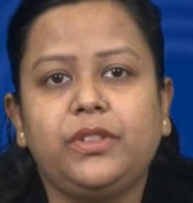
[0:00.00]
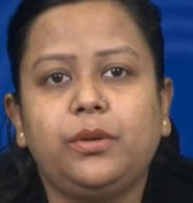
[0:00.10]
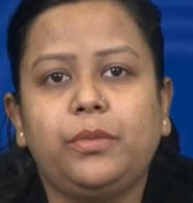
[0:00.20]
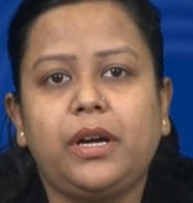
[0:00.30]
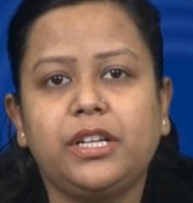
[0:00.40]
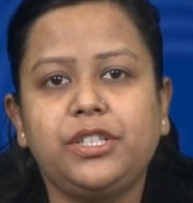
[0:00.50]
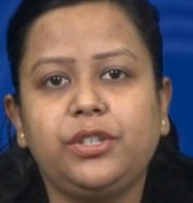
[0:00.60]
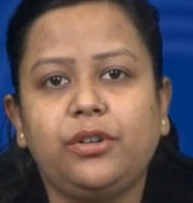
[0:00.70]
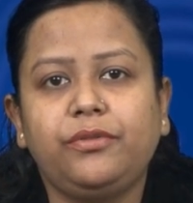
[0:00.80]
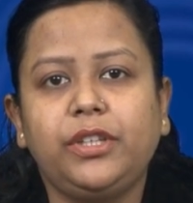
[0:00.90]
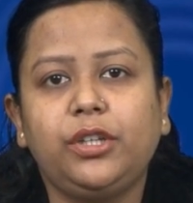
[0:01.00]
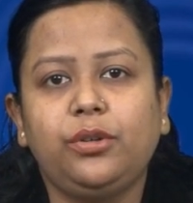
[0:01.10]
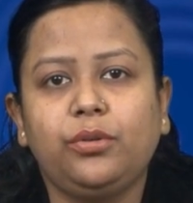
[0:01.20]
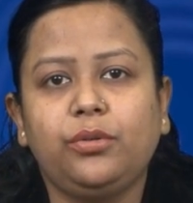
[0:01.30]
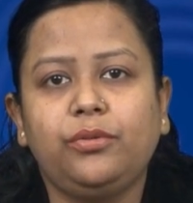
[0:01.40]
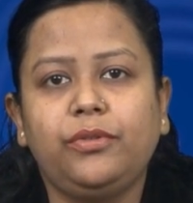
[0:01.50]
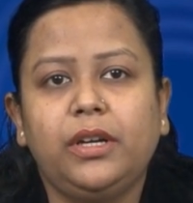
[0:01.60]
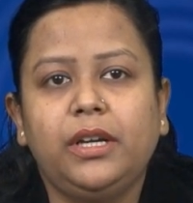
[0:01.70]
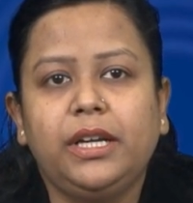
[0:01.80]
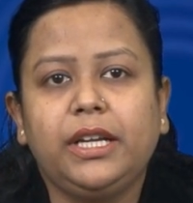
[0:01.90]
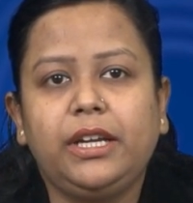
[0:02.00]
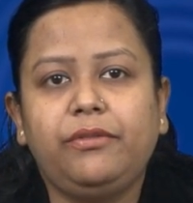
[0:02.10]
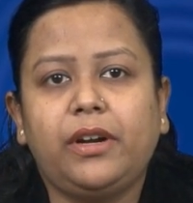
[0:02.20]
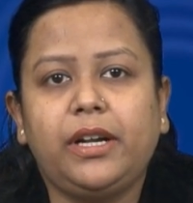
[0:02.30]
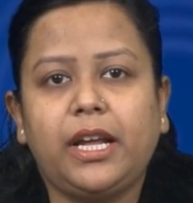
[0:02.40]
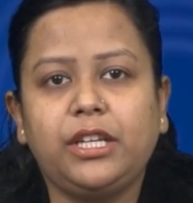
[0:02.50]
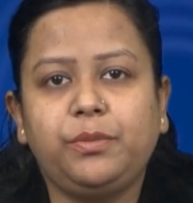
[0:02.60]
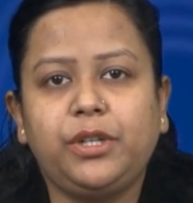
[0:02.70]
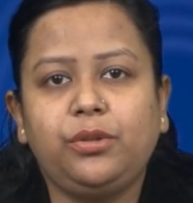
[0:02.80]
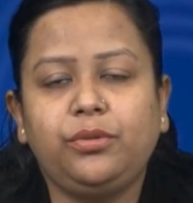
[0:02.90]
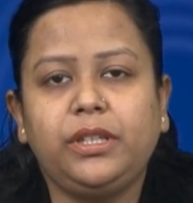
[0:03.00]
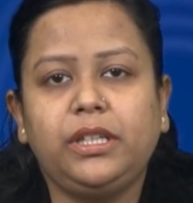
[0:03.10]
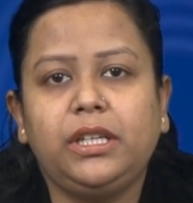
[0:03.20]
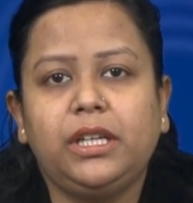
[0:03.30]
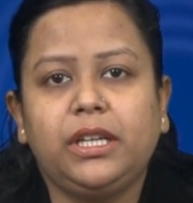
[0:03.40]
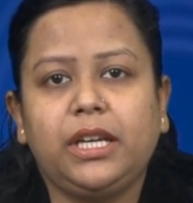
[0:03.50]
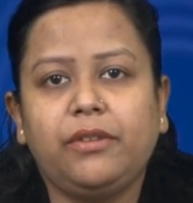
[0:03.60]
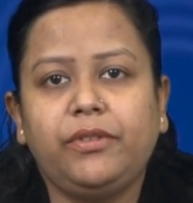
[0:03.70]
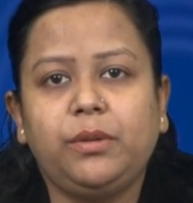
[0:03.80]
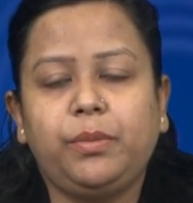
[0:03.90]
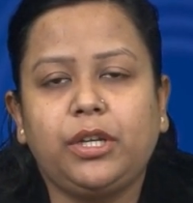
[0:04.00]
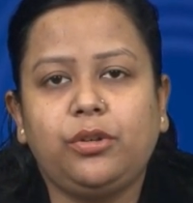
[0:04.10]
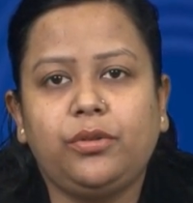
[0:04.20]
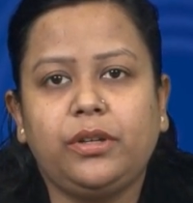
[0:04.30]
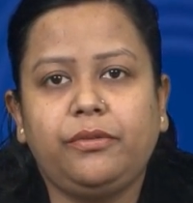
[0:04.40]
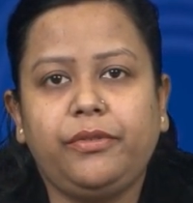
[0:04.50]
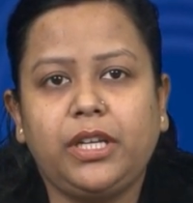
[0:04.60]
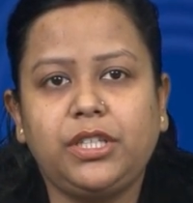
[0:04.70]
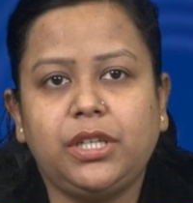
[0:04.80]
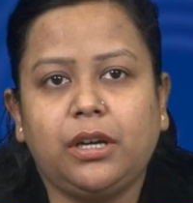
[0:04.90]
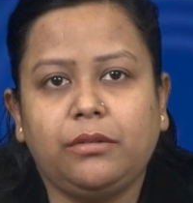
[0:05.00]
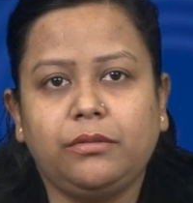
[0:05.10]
The margin of the groove give attachment to the clavipectoral fascia.